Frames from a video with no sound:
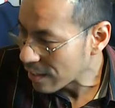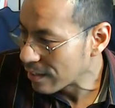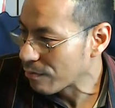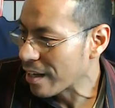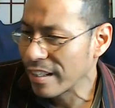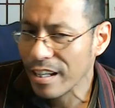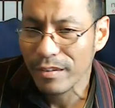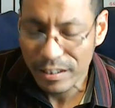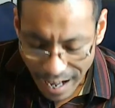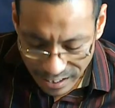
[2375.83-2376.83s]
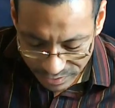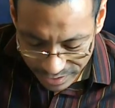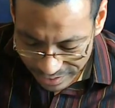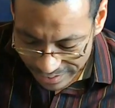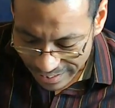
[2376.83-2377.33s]
And why do they always fast for
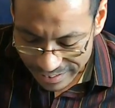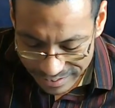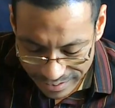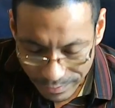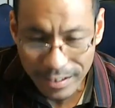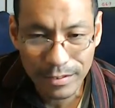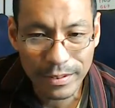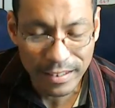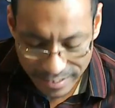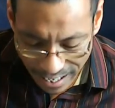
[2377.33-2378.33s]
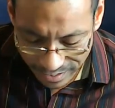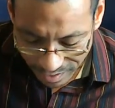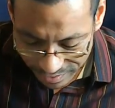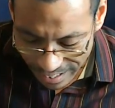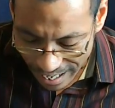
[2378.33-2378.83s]
3 days? And what is with the
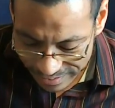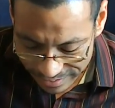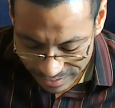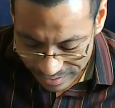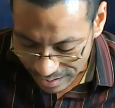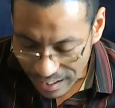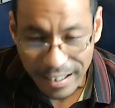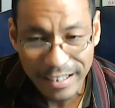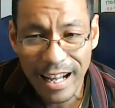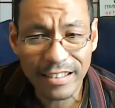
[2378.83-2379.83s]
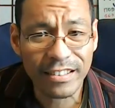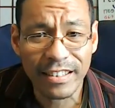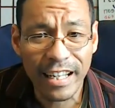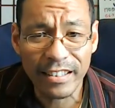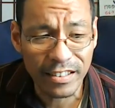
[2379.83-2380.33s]
sackcloth and ashes? Like, not just
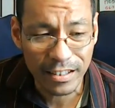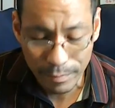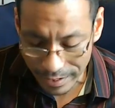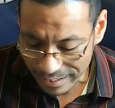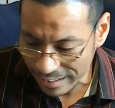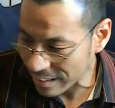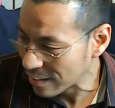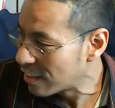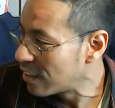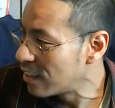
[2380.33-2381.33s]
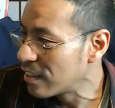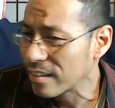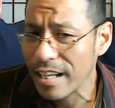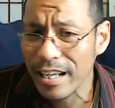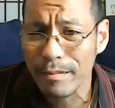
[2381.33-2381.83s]
in Esther, but in
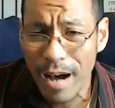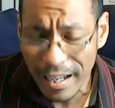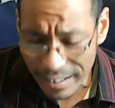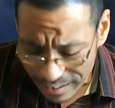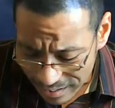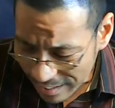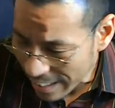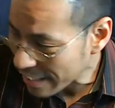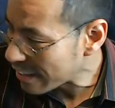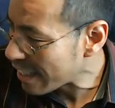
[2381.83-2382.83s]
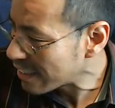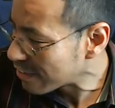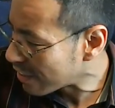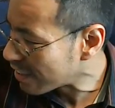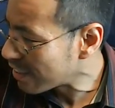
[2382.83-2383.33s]
Nehemiah and
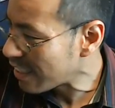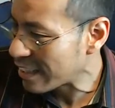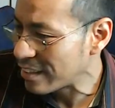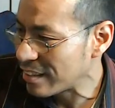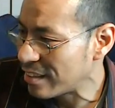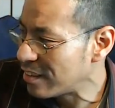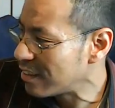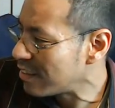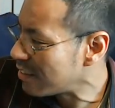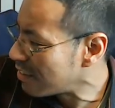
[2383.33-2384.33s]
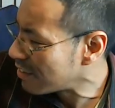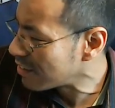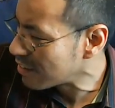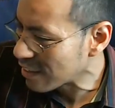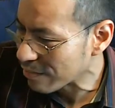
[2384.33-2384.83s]
Ezra, and
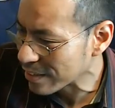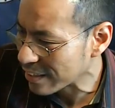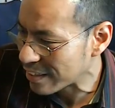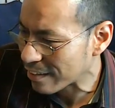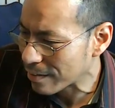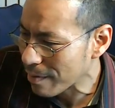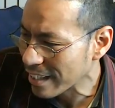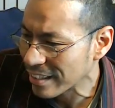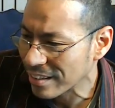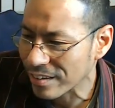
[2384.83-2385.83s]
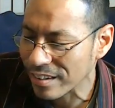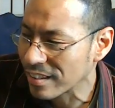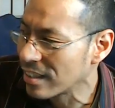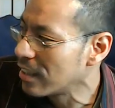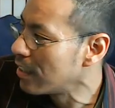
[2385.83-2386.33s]
was it Jeremiah or